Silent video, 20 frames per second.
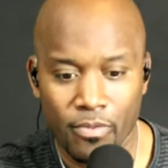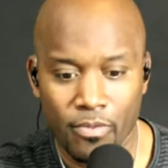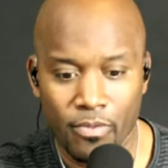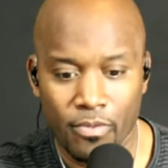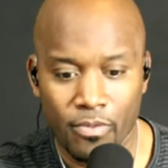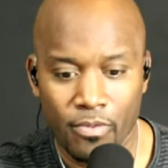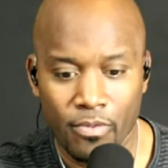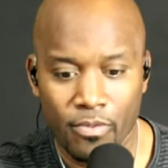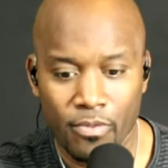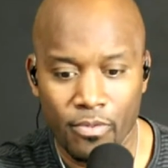
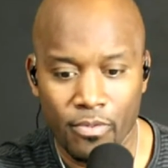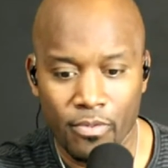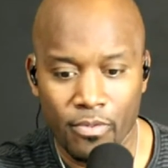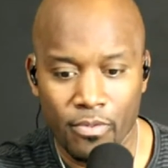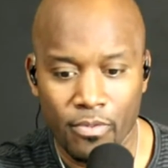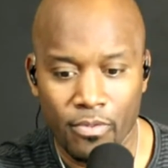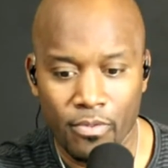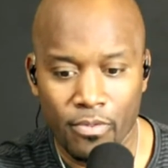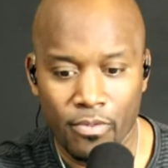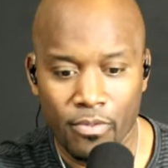
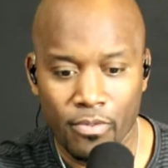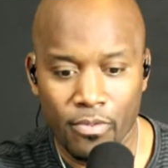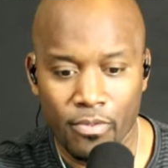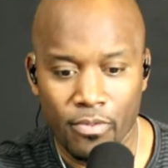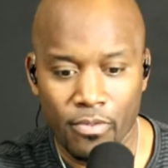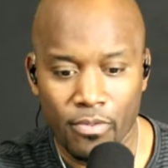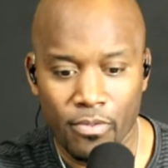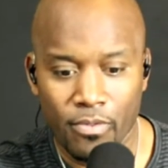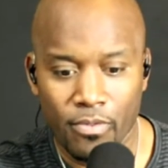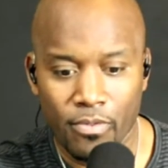
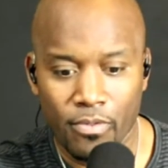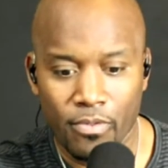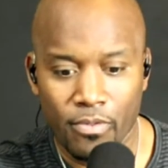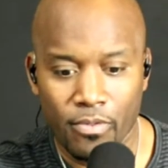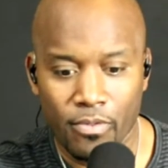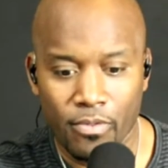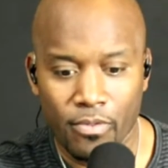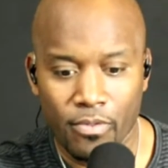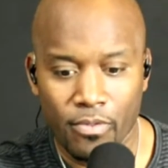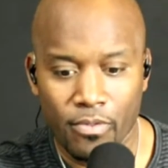
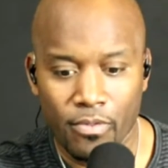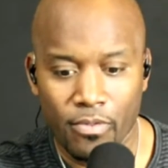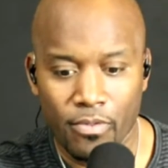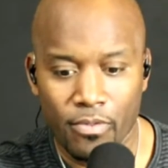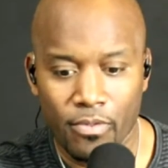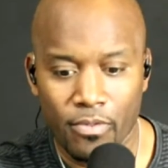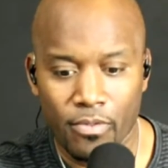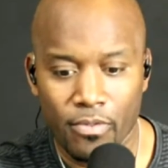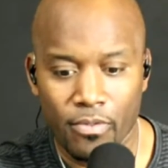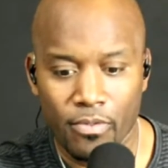
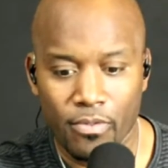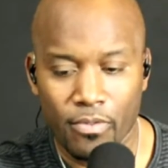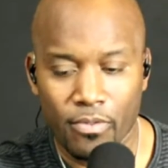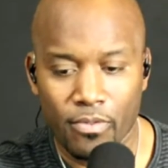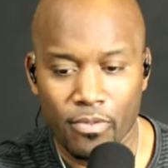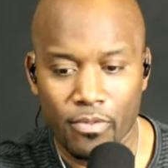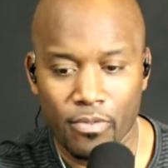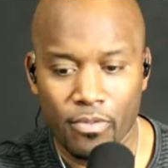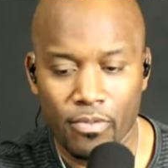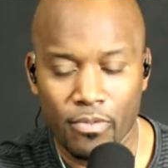
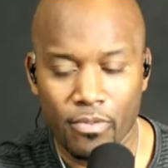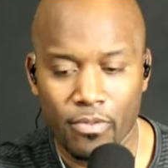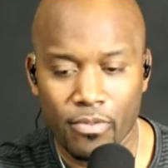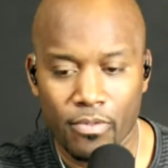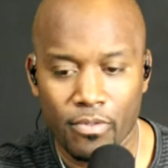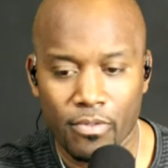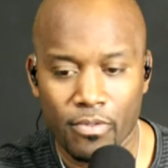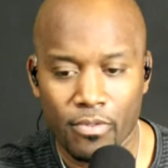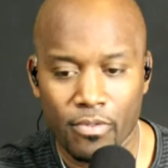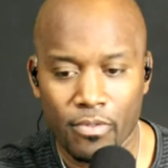
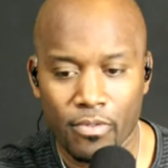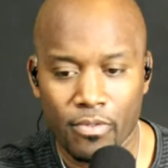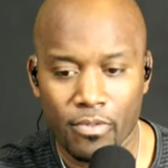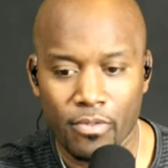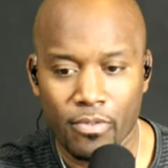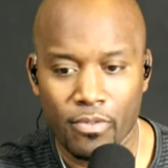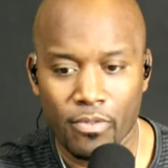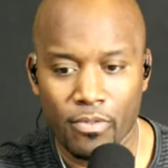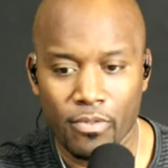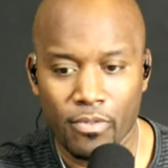
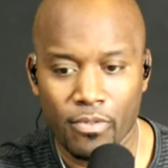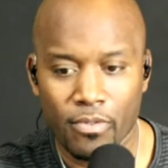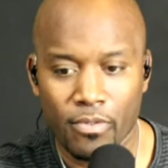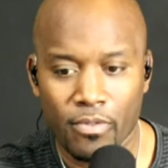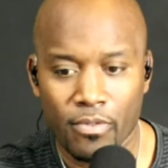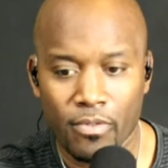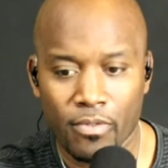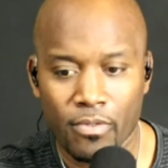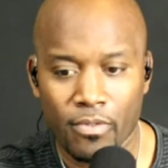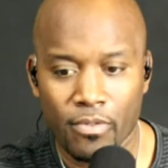
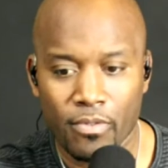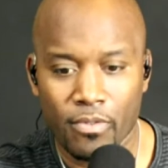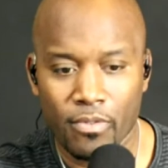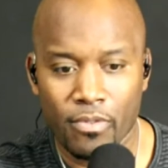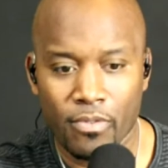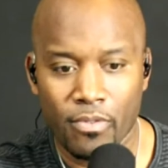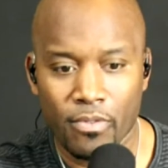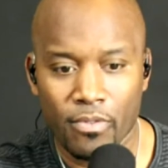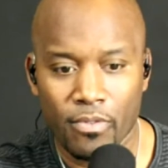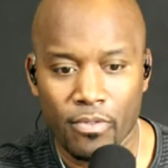
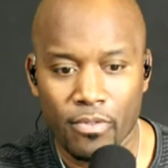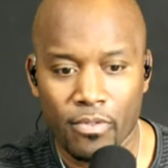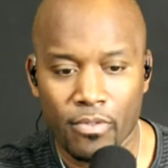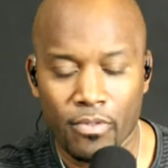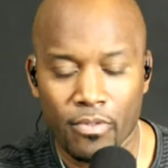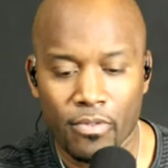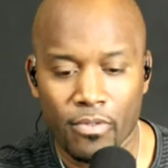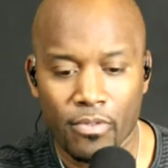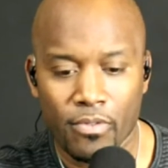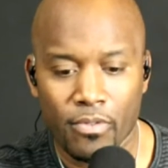
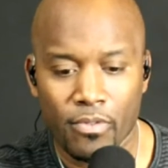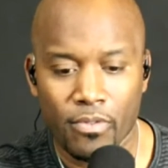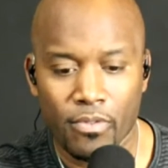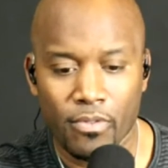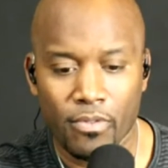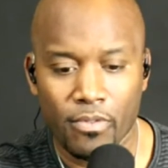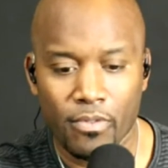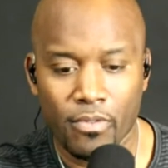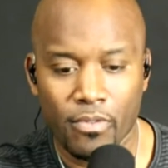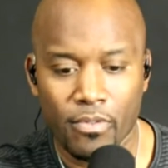
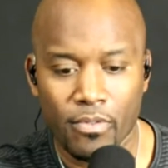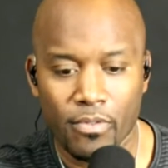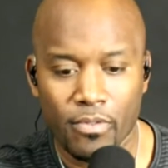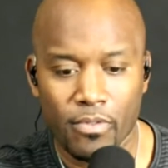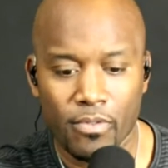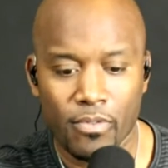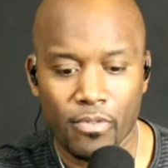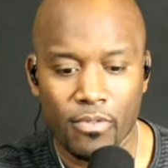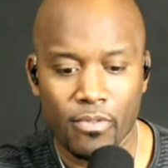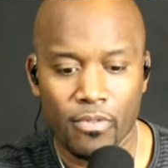
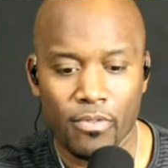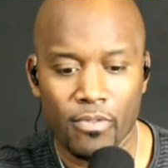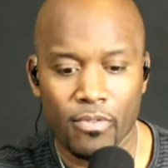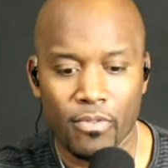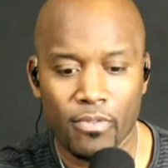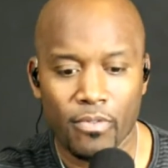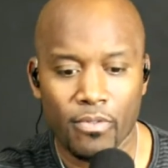(not speaking)